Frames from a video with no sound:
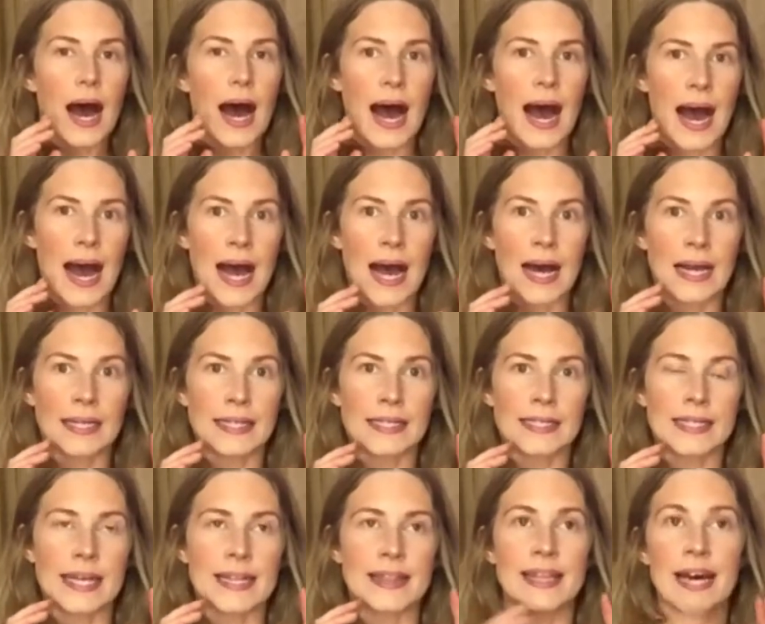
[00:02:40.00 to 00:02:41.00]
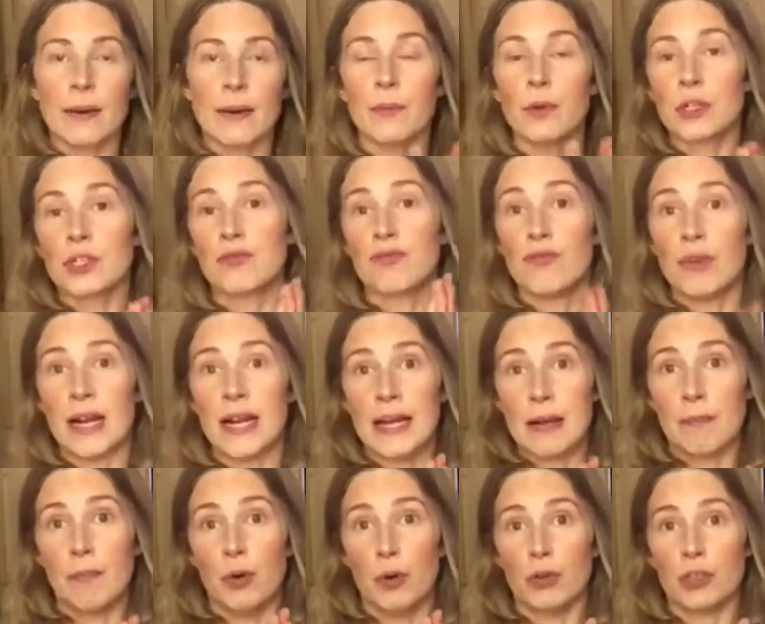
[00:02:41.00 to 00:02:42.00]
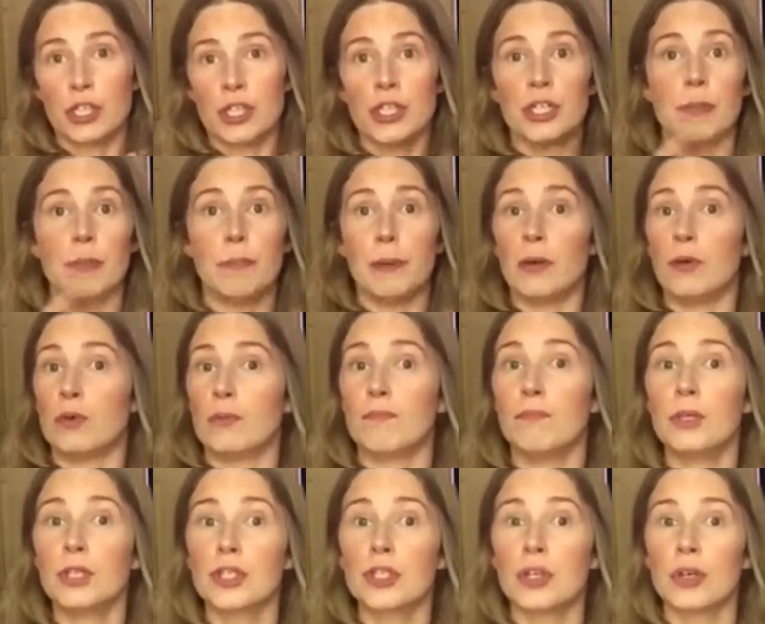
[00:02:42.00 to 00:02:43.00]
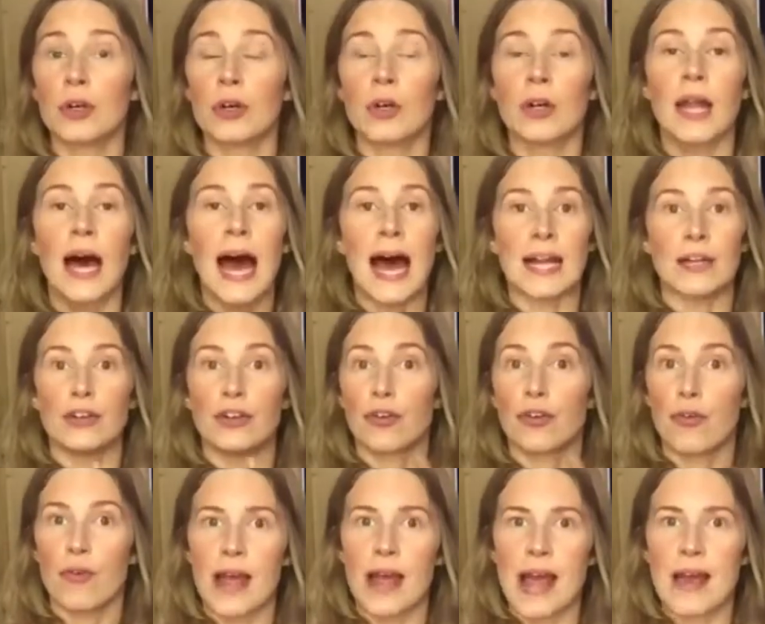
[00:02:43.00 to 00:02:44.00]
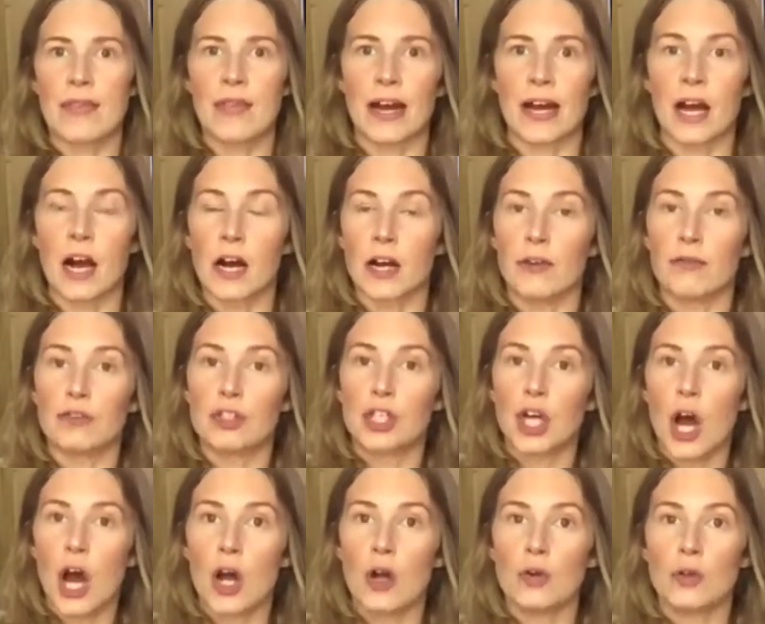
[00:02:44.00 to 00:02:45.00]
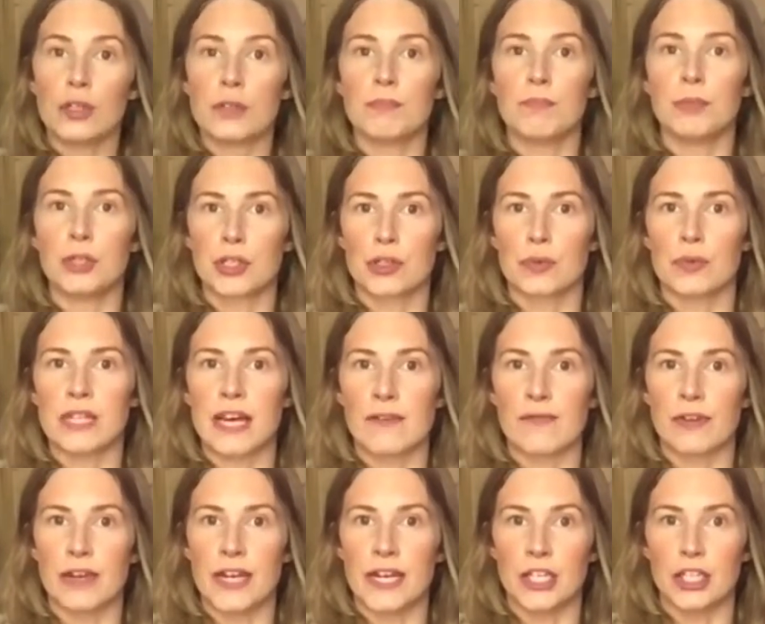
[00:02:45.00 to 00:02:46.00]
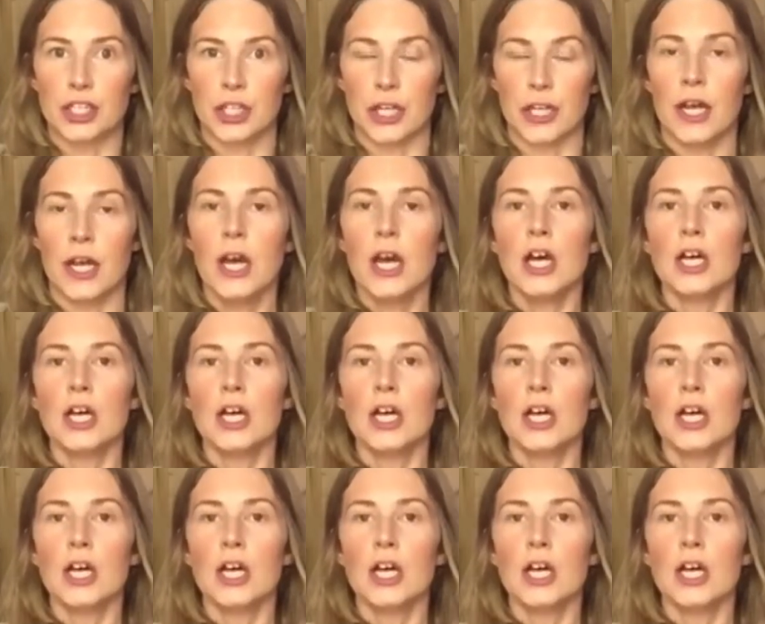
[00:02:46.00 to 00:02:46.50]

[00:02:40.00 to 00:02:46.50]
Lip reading: And that one's really important to build muscle and to create that kind of toned muscle definition.